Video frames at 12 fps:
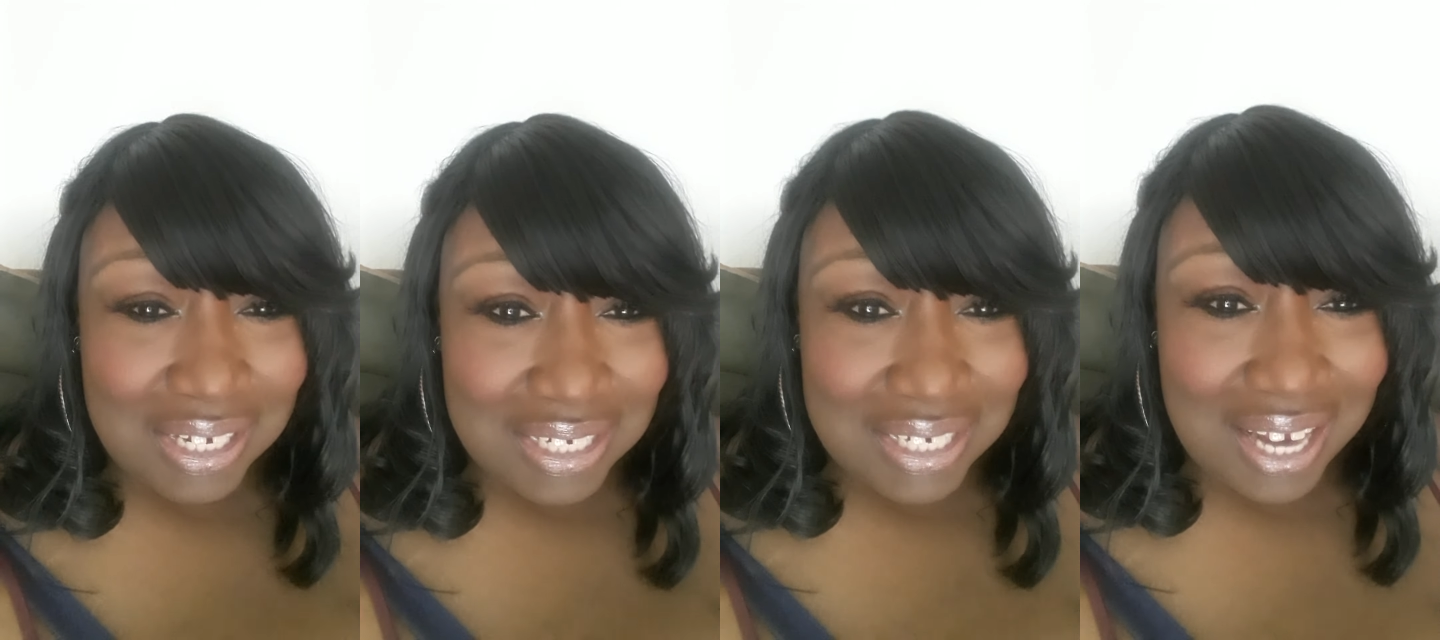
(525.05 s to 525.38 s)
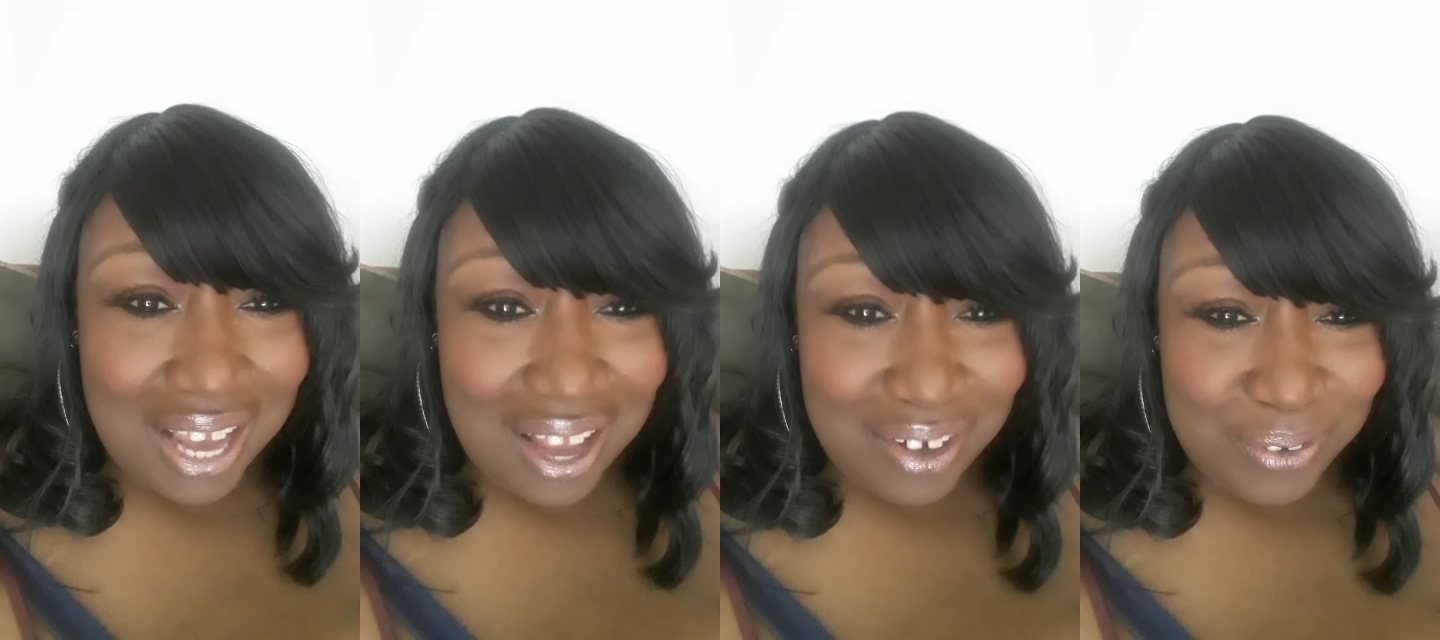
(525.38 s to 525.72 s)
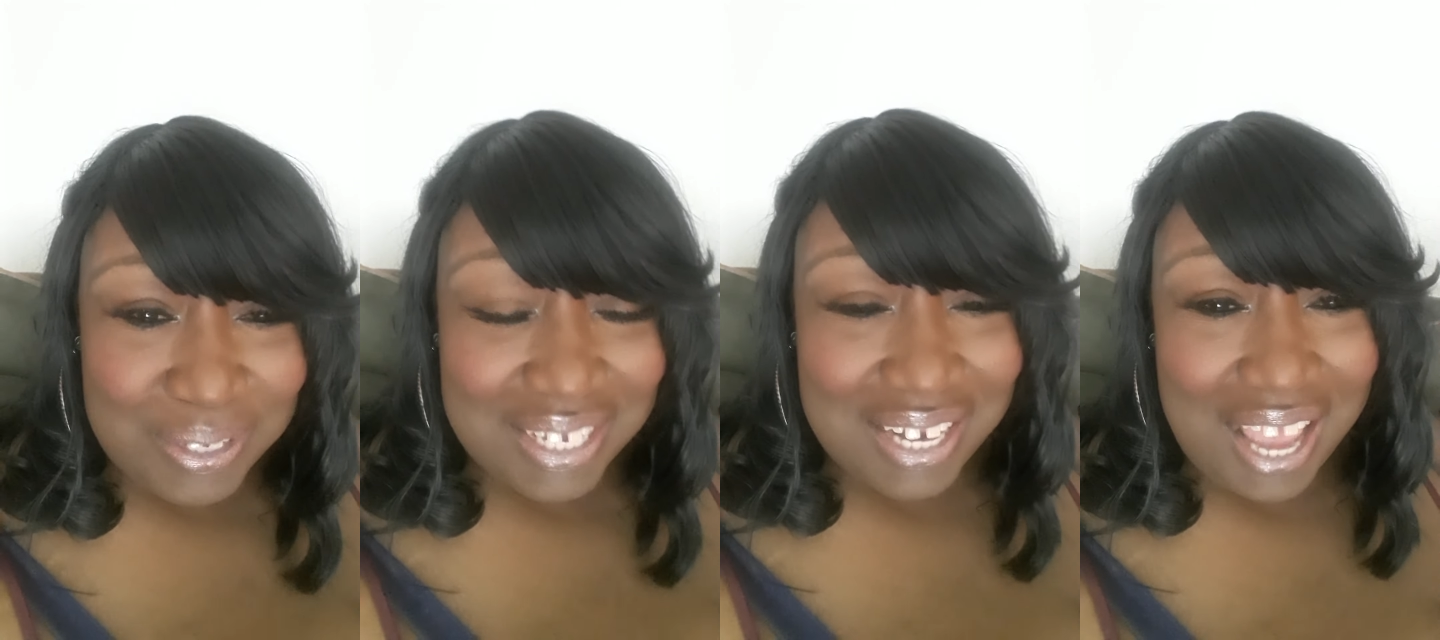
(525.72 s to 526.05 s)

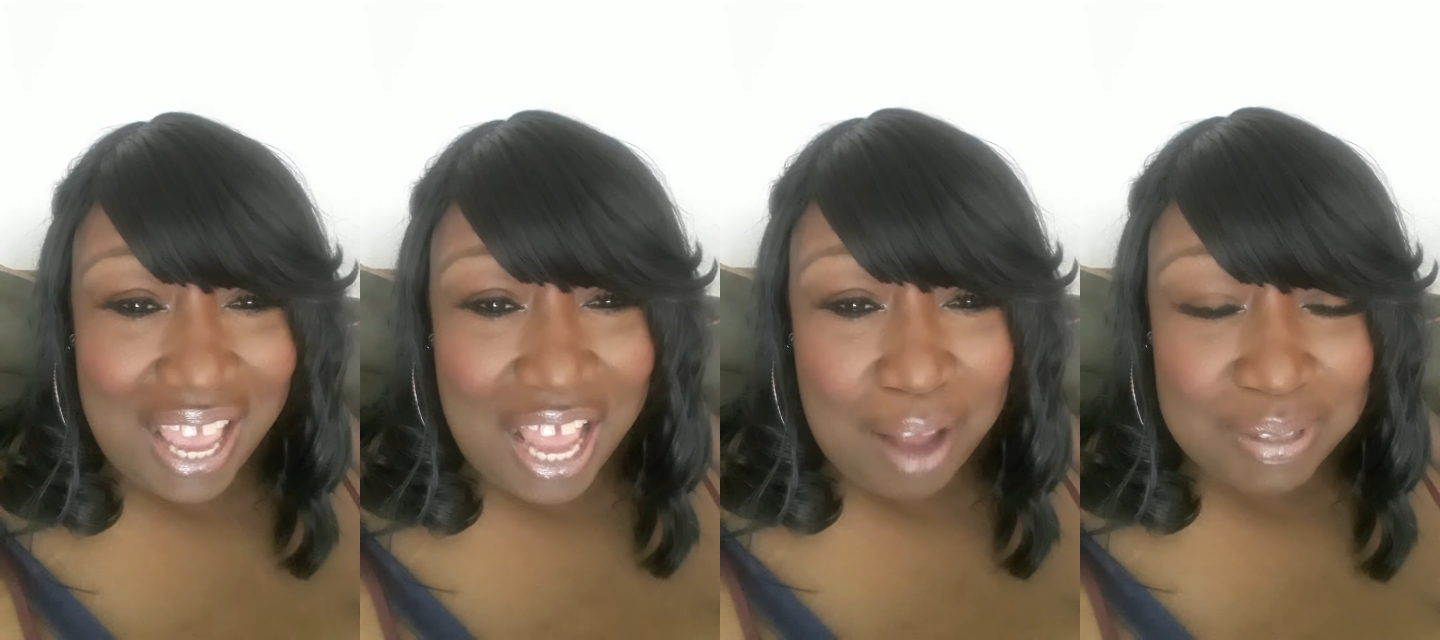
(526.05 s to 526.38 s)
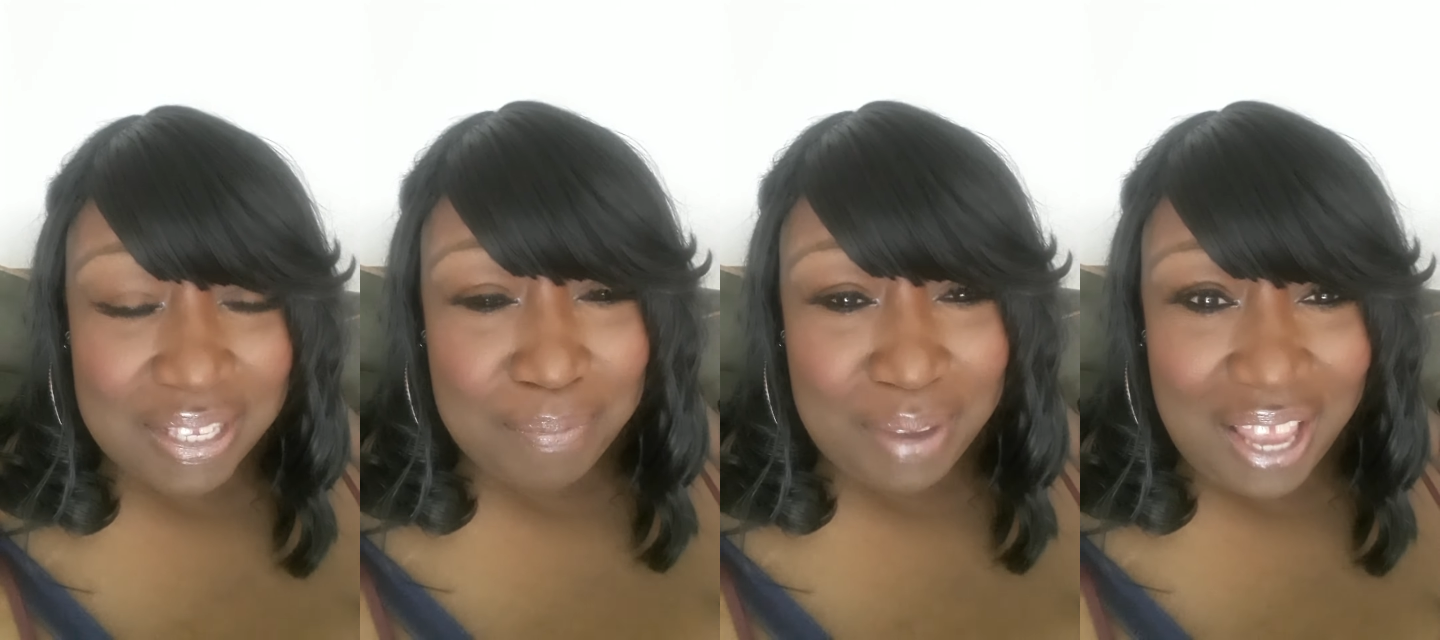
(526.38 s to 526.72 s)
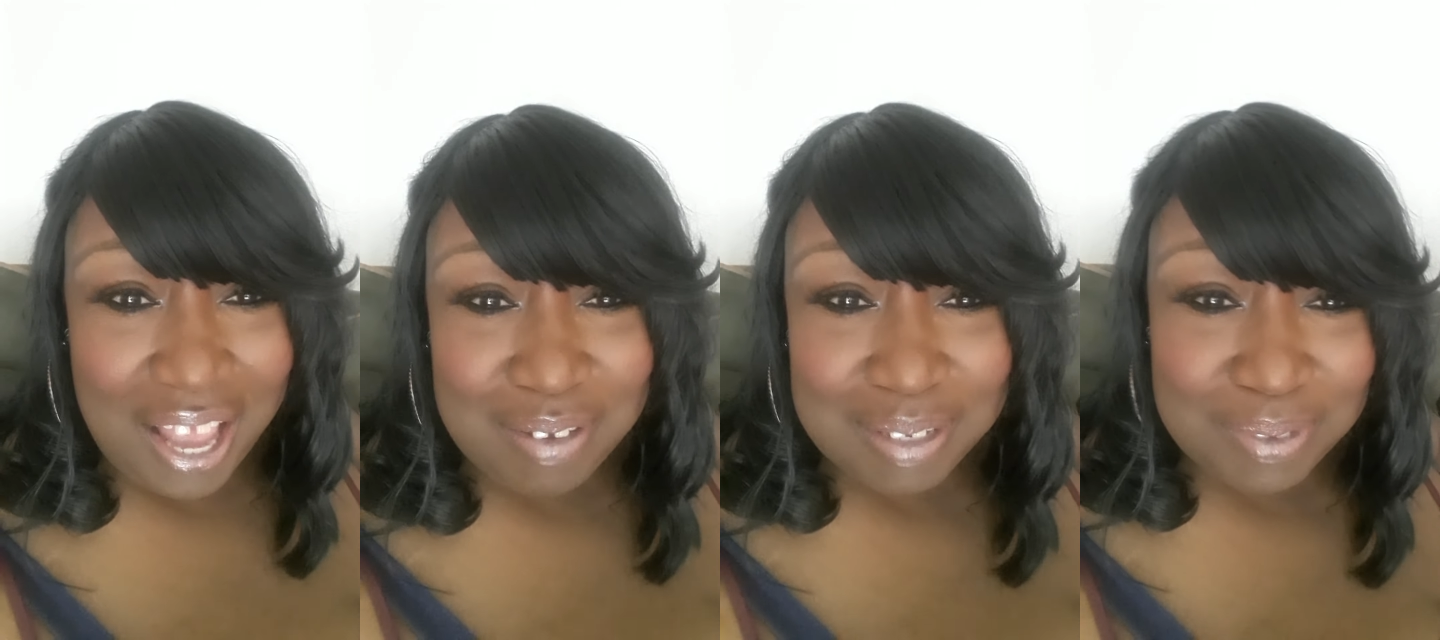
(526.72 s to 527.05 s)
channels and apps that may
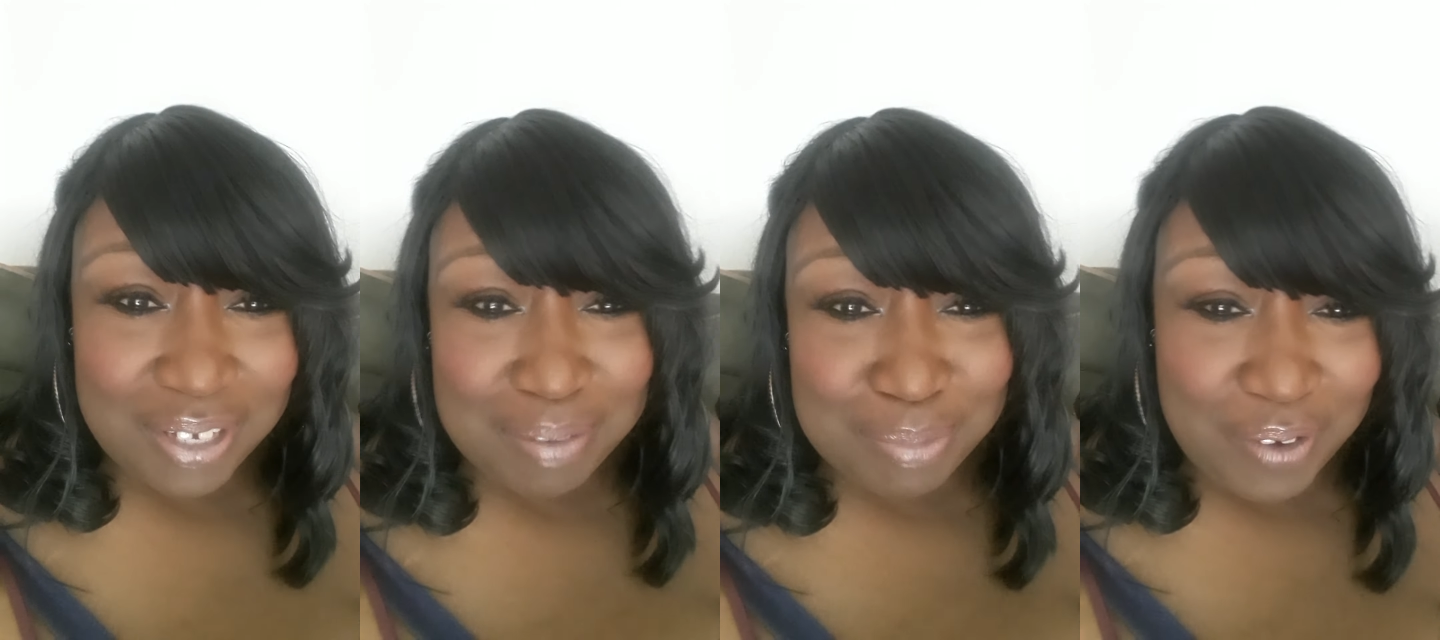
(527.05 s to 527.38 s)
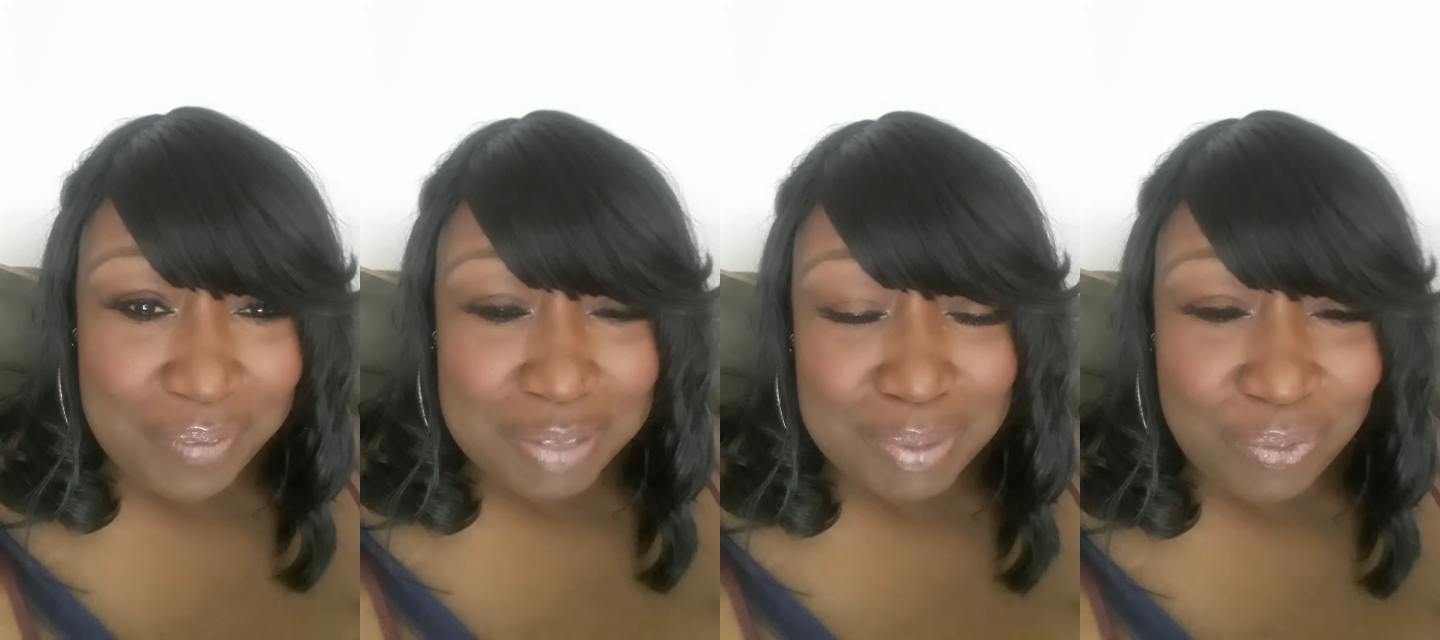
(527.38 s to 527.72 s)
have some good movies.